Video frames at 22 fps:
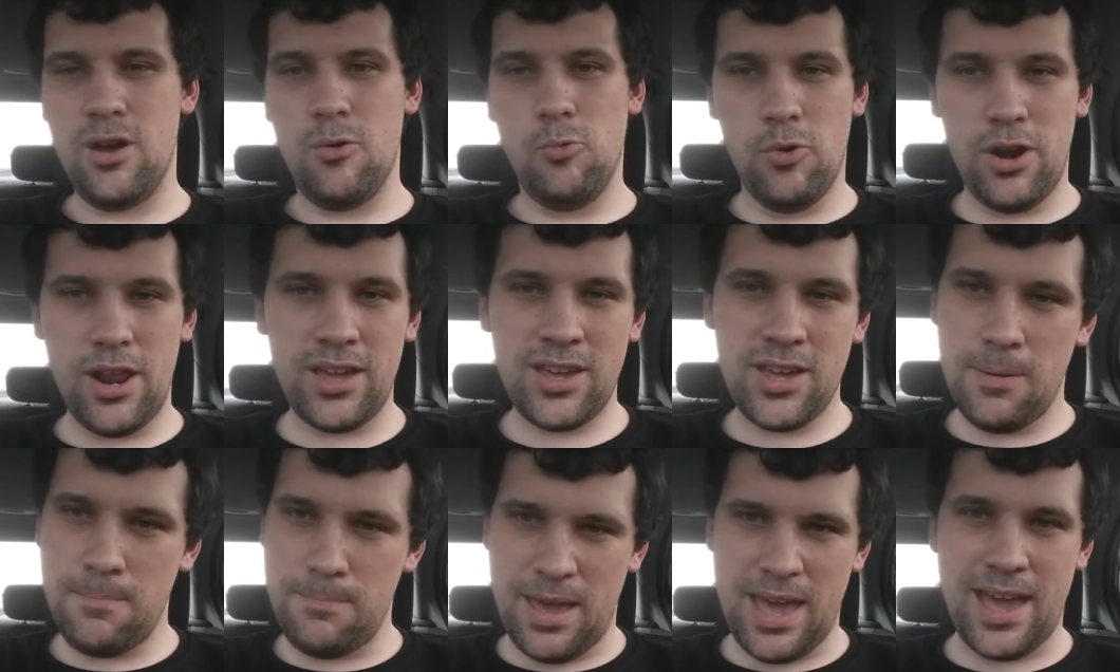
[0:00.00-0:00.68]
when I
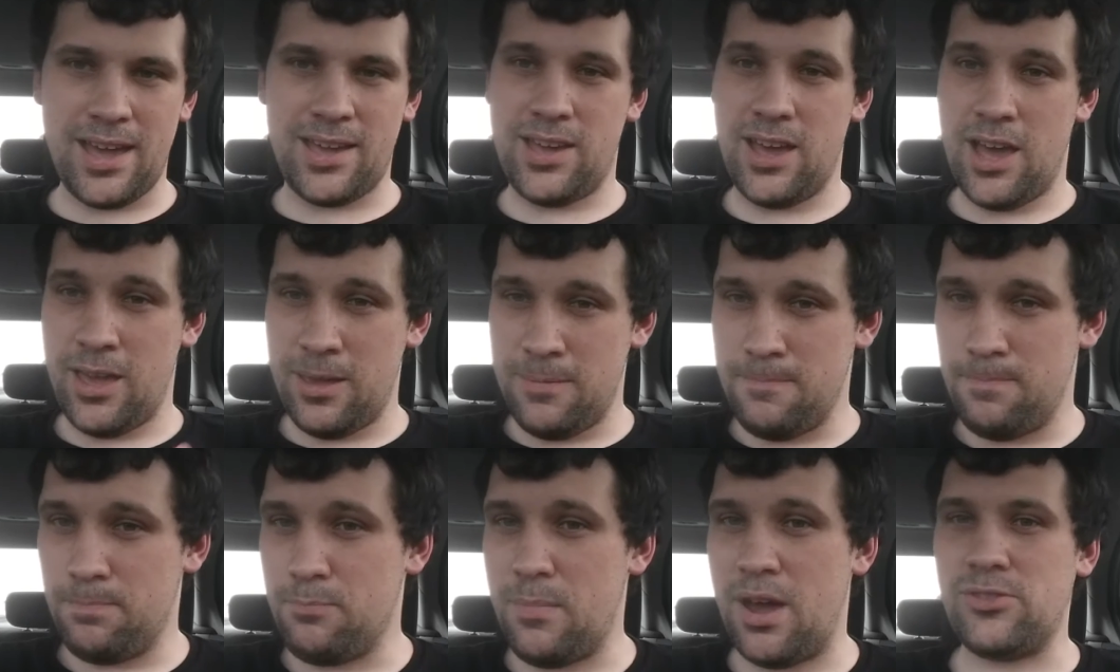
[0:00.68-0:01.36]
come back, I
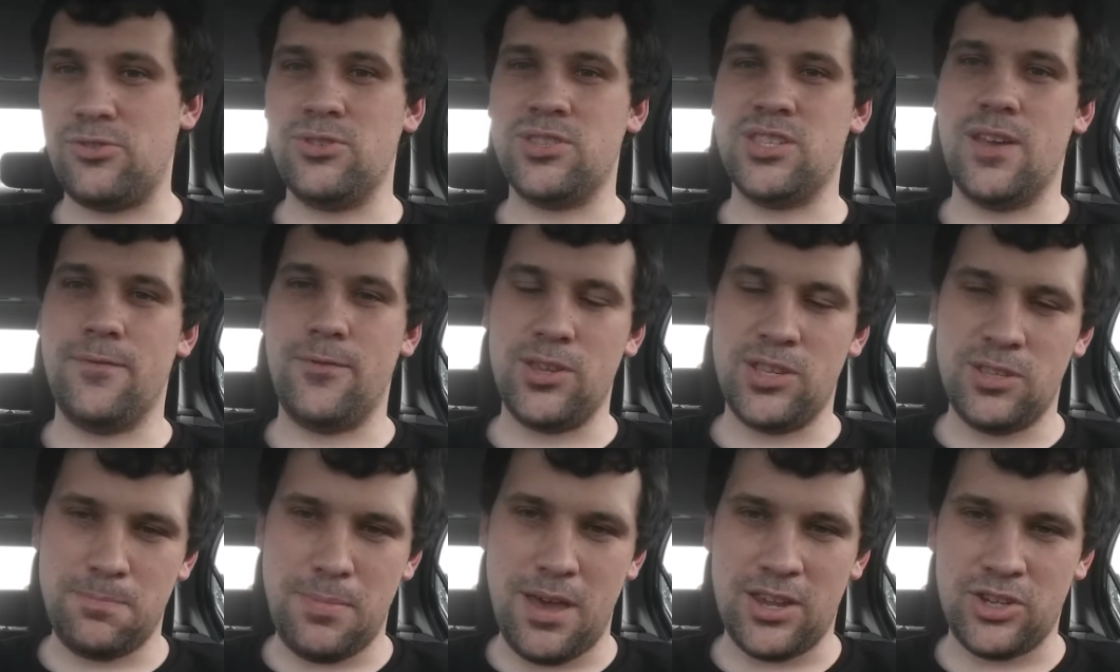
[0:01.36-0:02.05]
might do
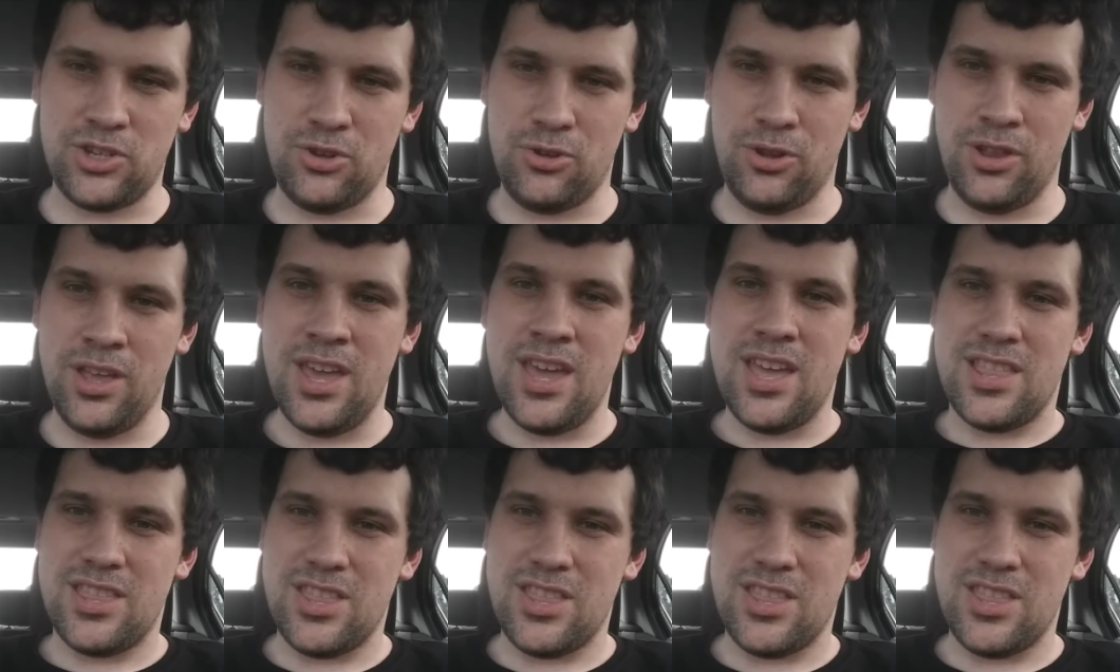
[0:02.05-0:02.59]
something special.